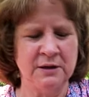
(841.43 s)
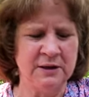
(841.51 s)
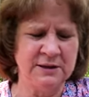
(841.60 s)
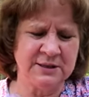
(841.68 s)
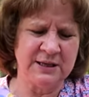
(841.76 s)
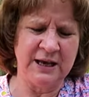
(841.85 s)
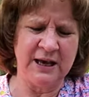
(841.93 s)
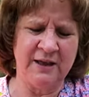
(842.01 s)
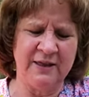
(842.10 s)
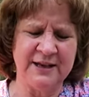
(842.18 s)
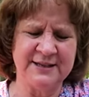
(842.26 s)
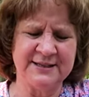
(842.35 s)
Let's see how
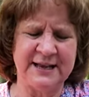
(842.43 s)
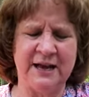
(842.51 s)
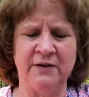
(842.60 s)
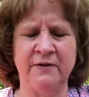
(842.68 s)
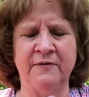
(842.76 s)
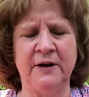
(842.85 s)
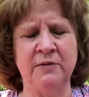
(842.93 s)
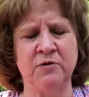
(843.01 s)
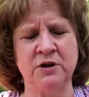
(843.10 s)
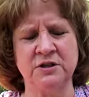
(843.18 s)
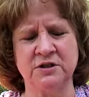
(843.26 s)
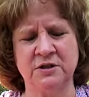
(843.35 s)
they sound if I
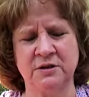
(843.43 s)
were to